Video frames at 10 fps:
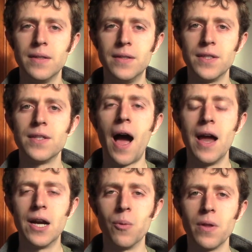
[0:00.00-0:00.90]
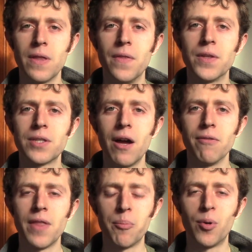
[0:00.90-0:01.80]
desire within the
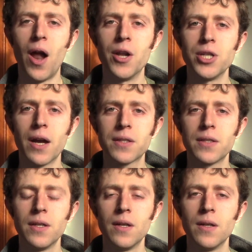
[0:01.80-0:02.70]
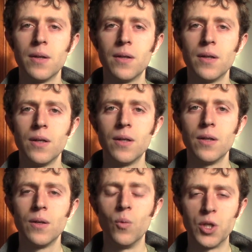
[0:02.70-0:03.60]
self, that project,
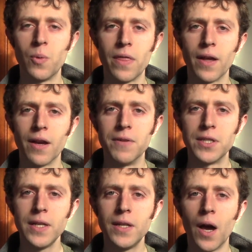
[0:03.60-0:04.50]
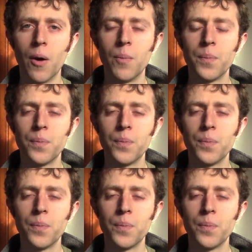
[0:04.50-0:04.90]
which we think of as ego,